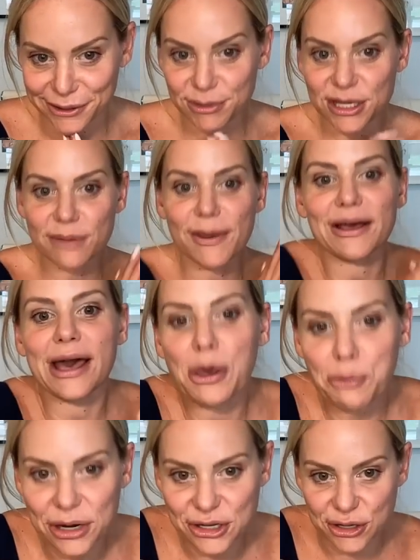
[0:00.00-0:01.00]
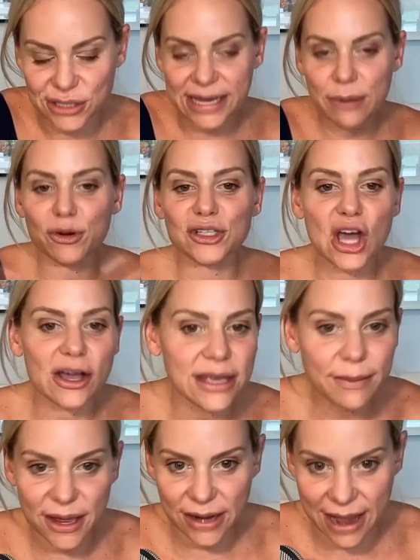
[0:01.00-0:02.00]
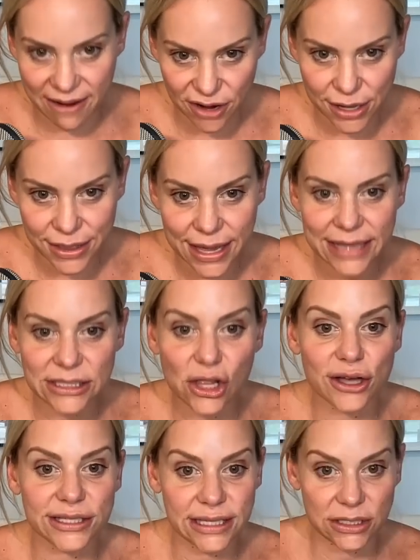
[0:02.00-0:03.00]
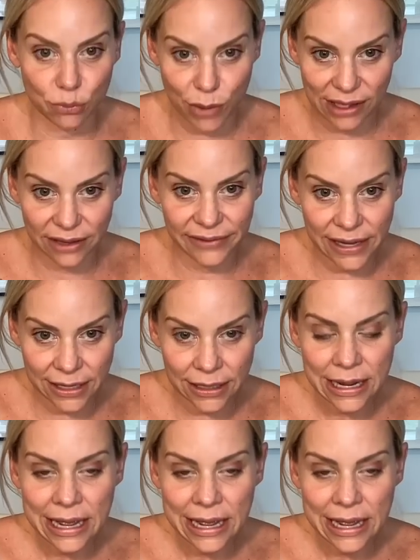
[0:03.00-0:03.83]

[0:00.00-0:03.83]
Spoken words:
We talk about Kyle Richards. Like, we're talking about everything as long as it's relevant,